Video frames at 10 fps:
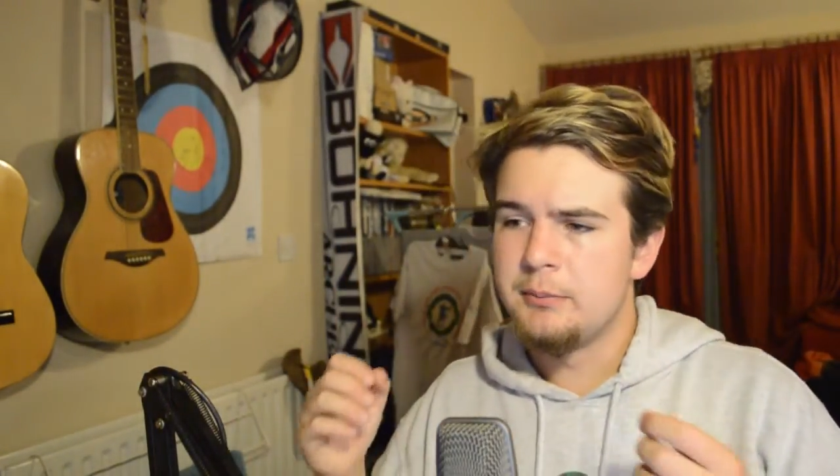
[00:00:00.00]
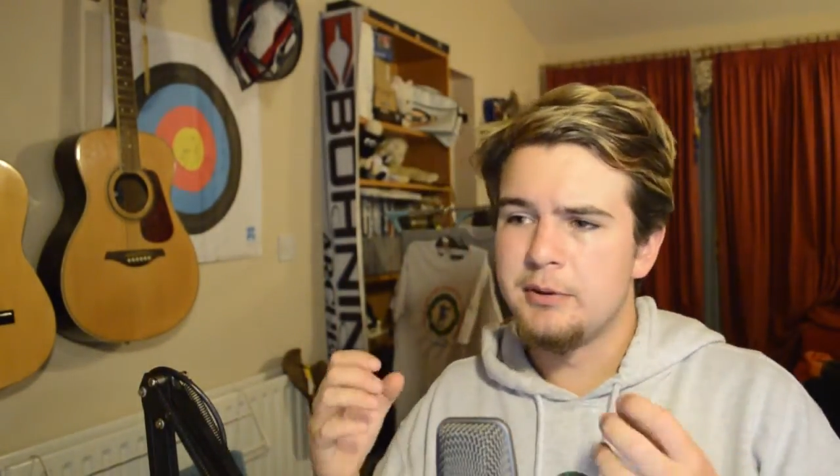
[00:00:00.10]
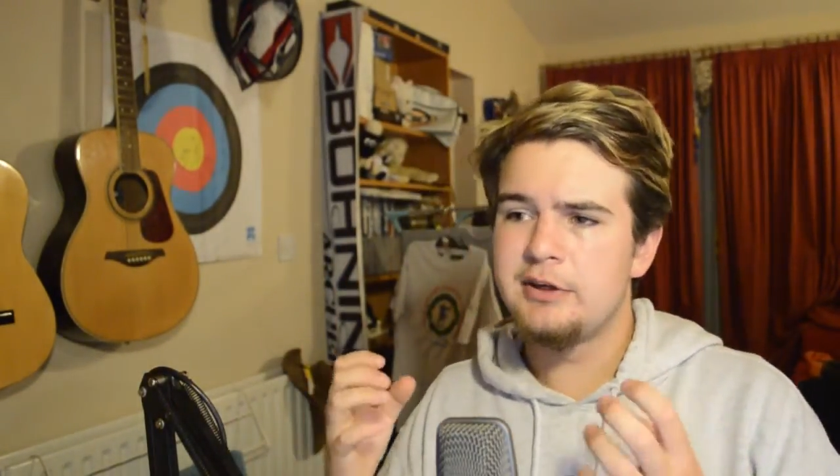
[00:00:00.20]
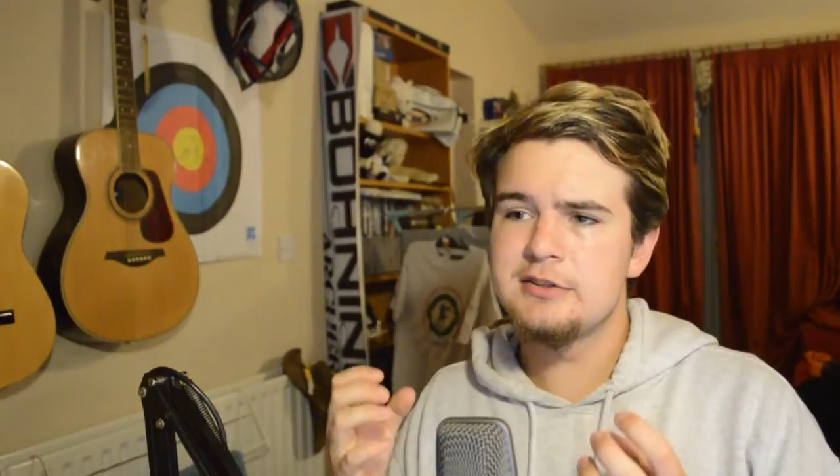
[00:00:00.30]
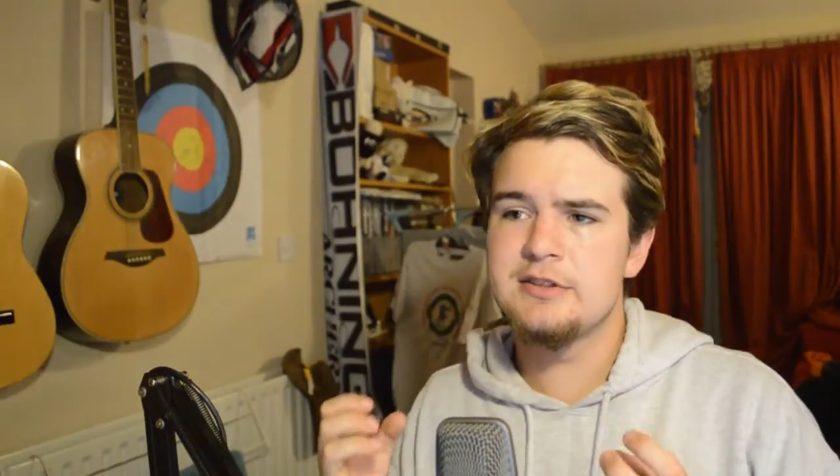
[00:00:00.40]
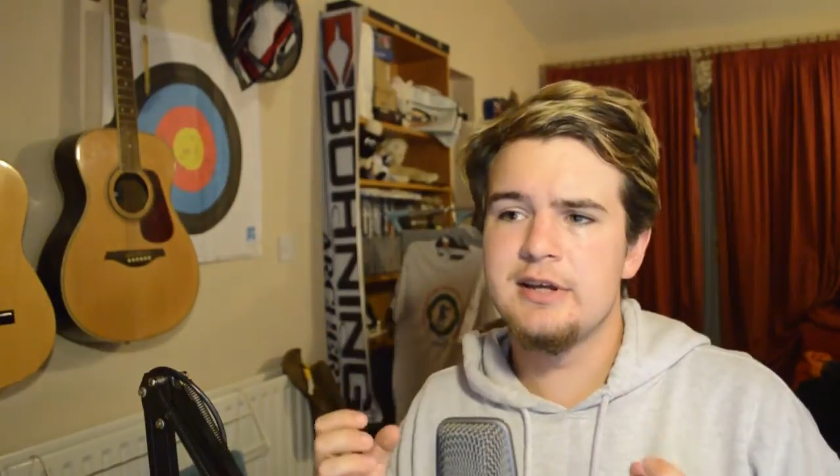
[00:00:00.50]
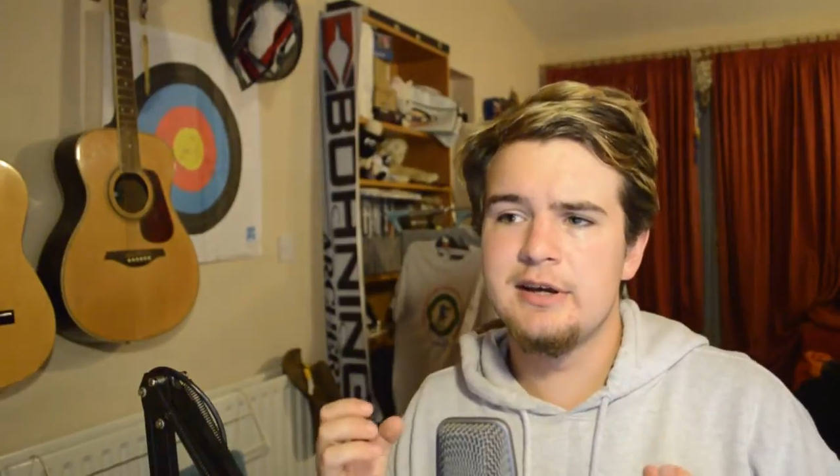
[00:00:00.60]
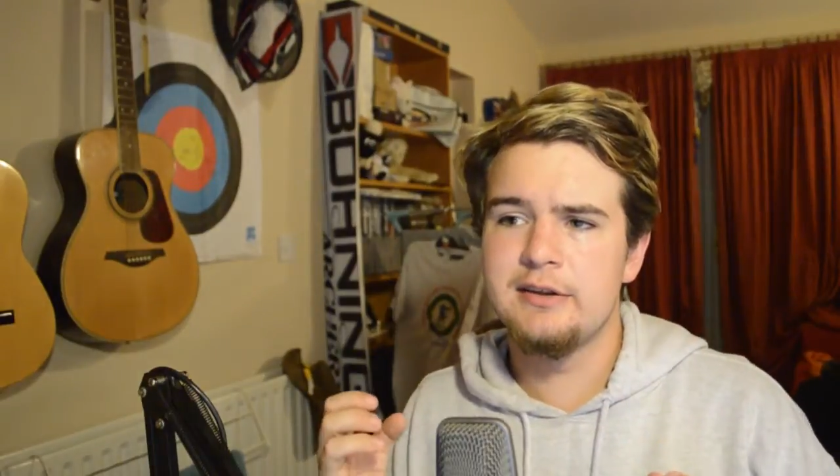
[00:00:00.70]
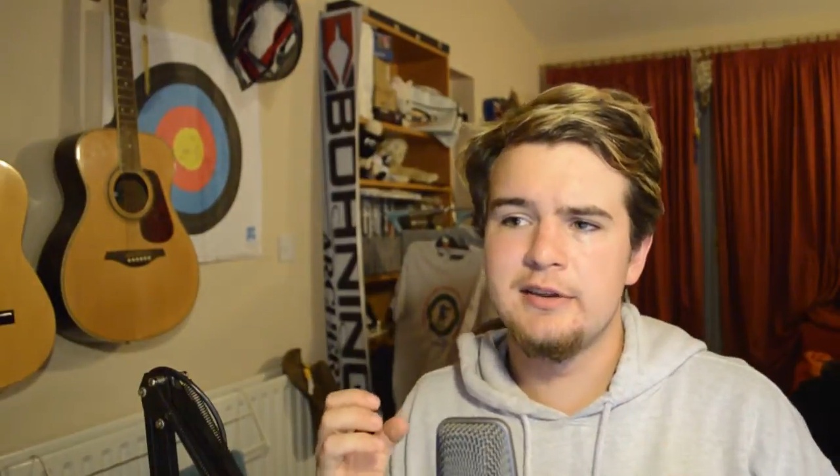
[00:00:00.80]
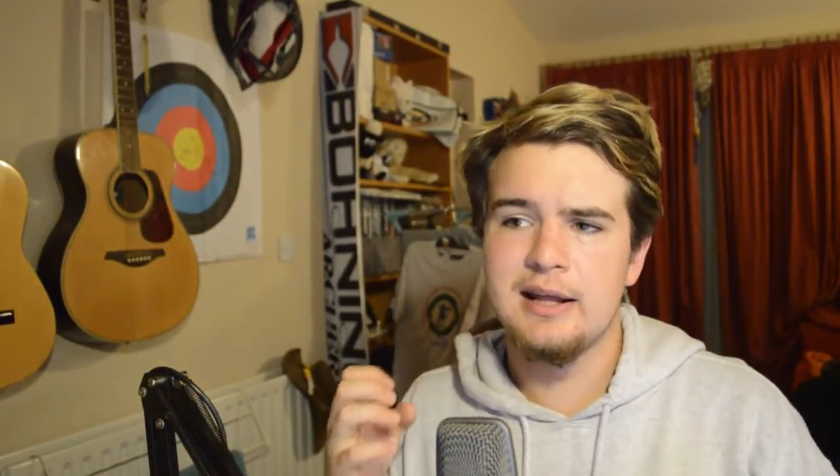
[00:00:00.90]
because
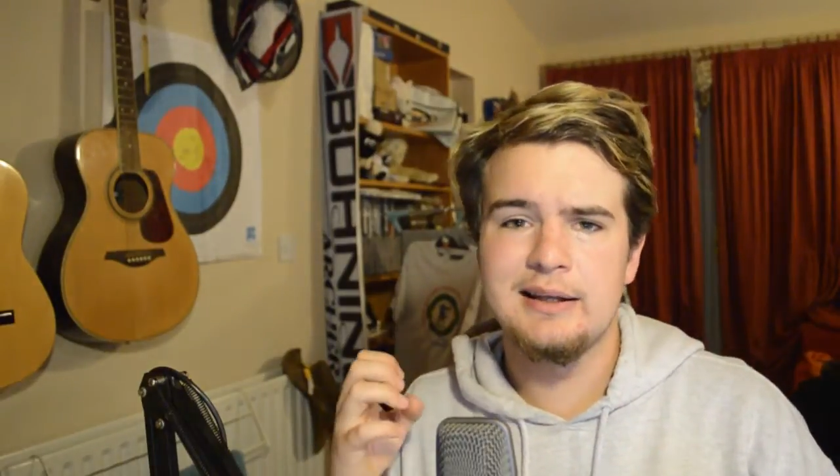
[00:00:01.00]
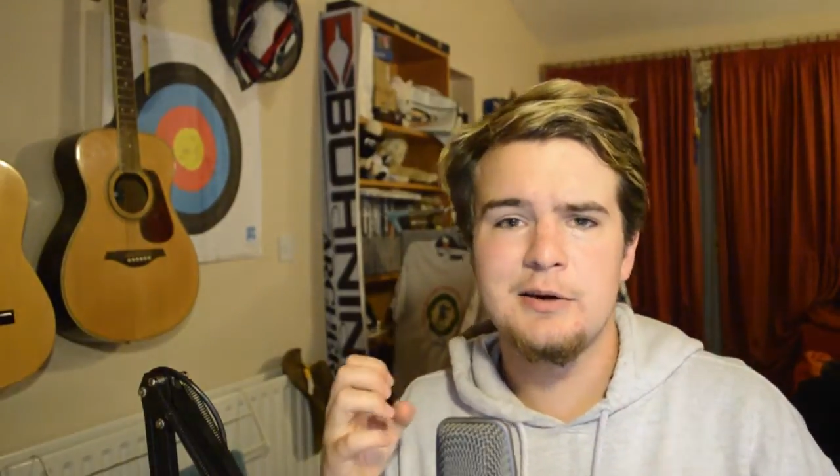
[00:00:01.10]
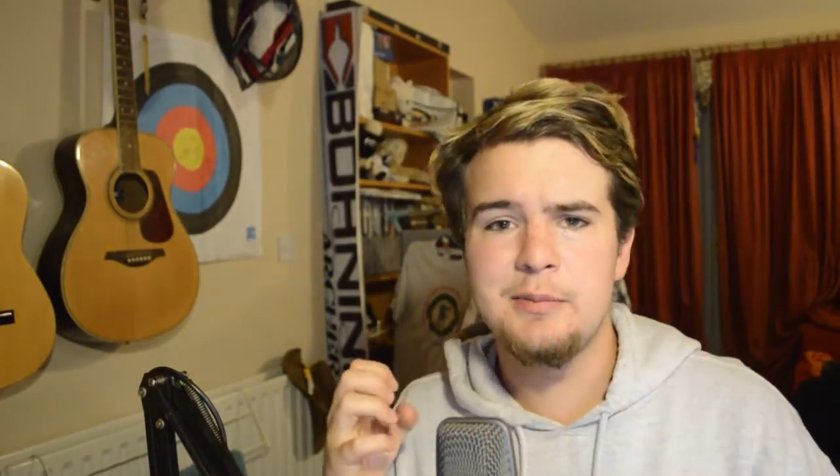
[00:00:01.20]
that little